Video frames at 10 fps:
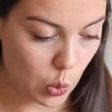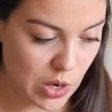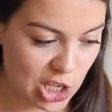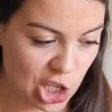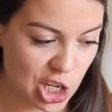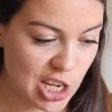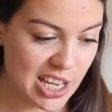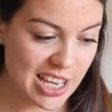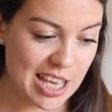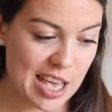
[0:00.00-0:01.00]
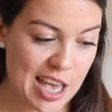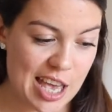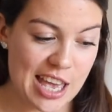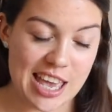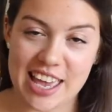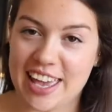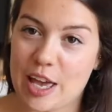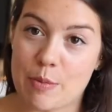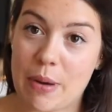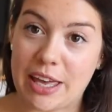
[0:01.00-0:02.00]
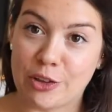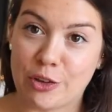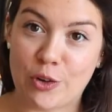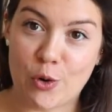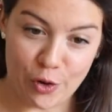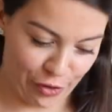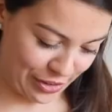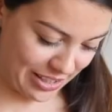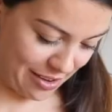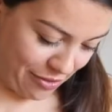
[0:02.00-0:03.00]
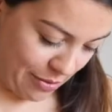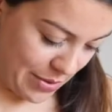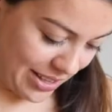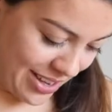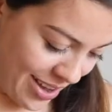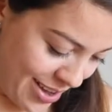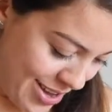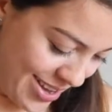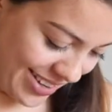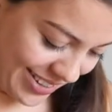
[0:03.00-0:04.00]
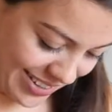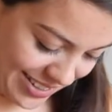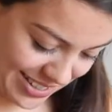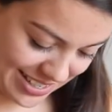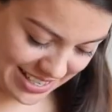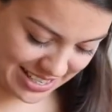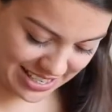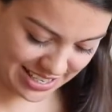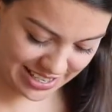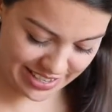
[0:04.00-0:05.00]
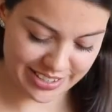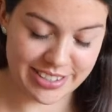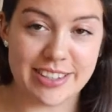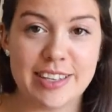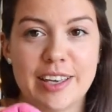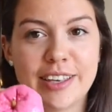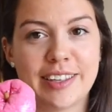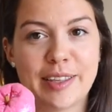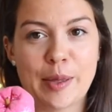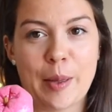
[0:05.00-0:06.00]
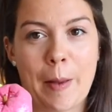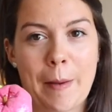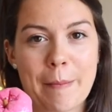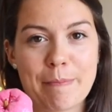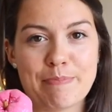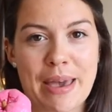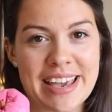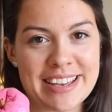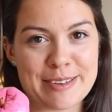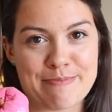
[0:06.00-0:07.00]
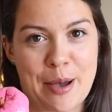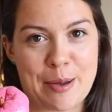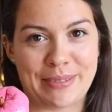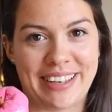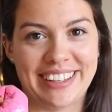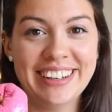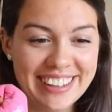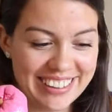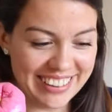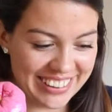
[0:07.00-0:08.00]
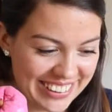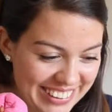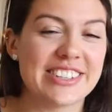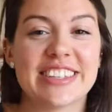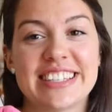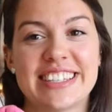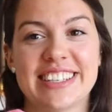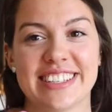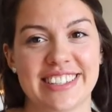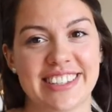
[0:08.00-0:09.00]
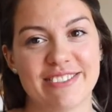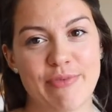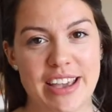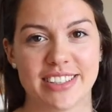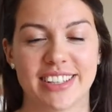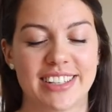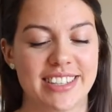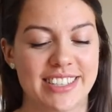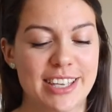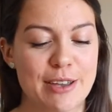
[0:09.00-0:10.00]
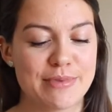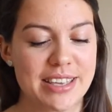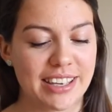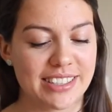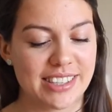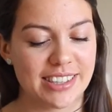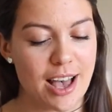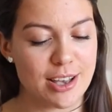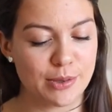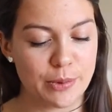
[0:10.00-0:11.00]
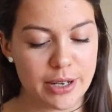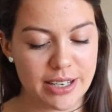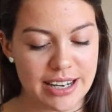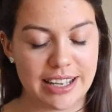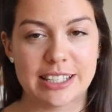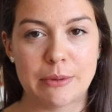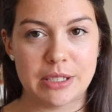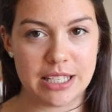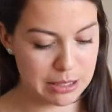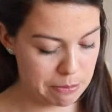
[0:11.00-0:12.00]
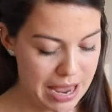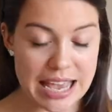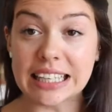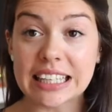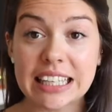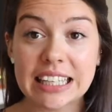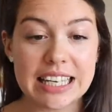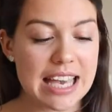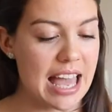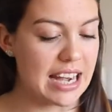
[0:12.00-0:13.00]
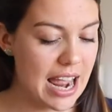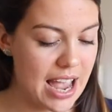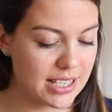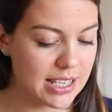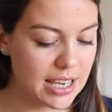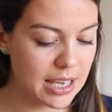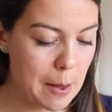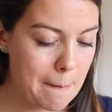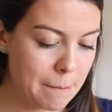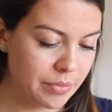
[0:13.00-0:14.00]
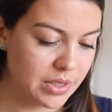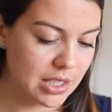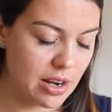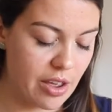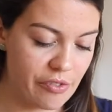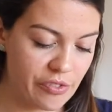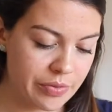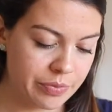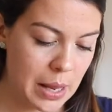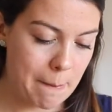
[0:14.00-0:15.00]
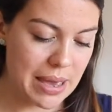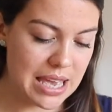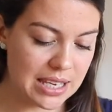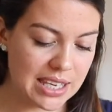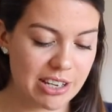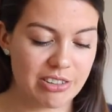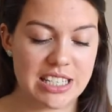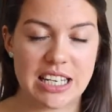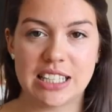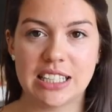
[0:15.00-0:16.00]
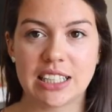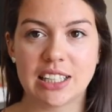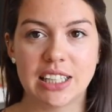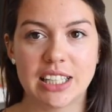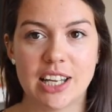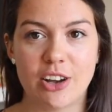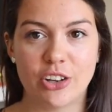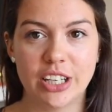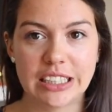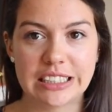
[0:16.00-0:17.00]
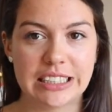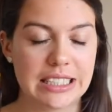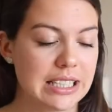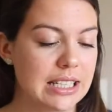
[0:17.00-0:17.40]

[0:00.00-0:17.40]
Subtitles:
which may look awfully familiar. And it is the pink pumpkin. So this is basically the same thing as the last one, except it's pink and it has like sort of pink iridescent glitter on it.